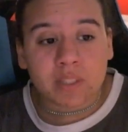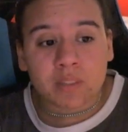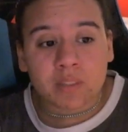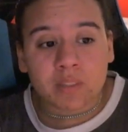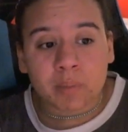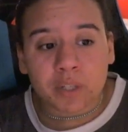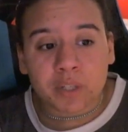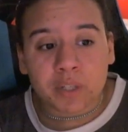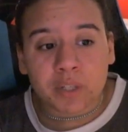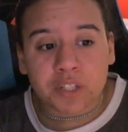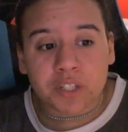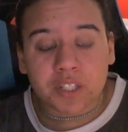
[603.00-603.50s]

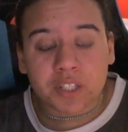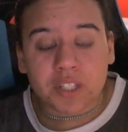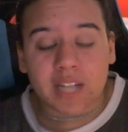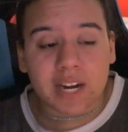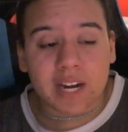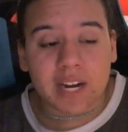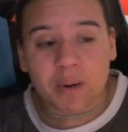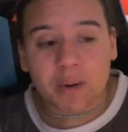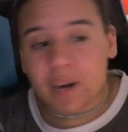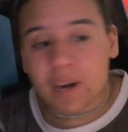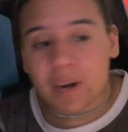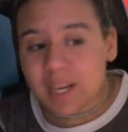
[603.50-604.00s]
purchase. And
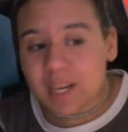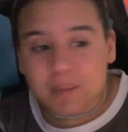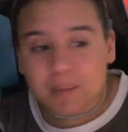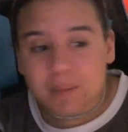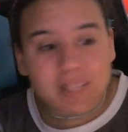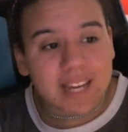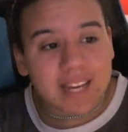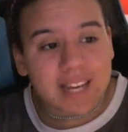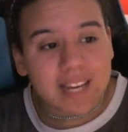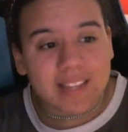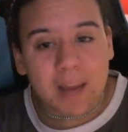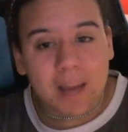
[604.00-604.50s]
I know I keep
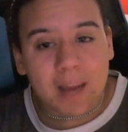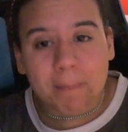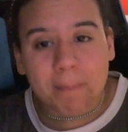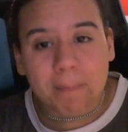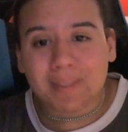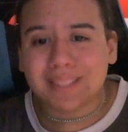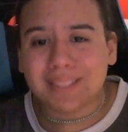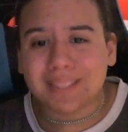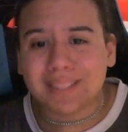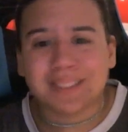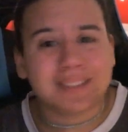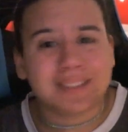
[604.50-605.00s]
saying that,
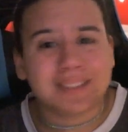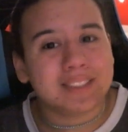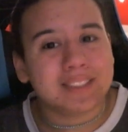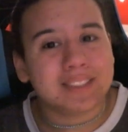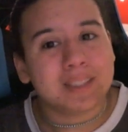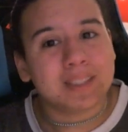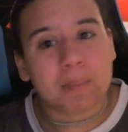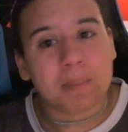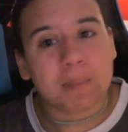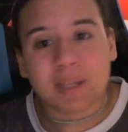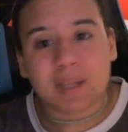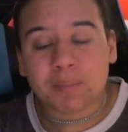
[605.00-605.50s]
but it's literally
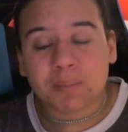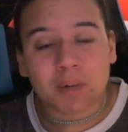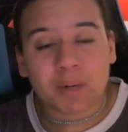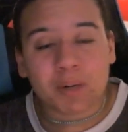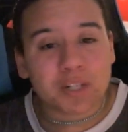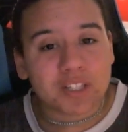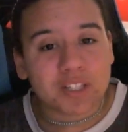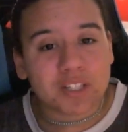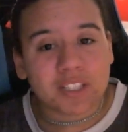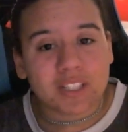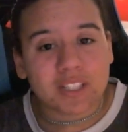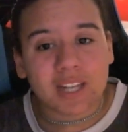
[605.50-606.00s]
the best
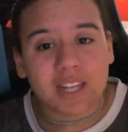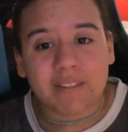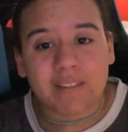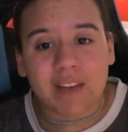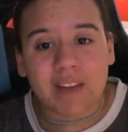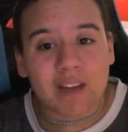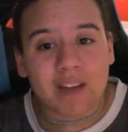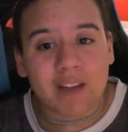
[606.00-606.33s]
purchase that I've